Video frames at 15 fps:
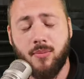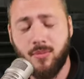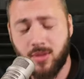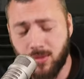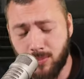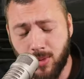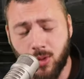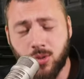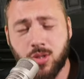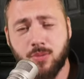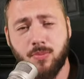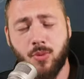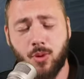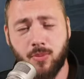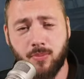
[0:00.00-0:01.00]
The most
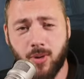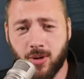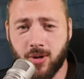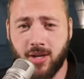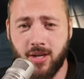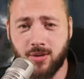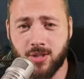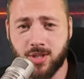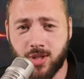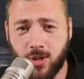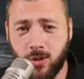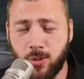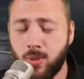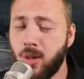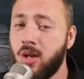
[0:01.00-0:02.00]
important part here is, though,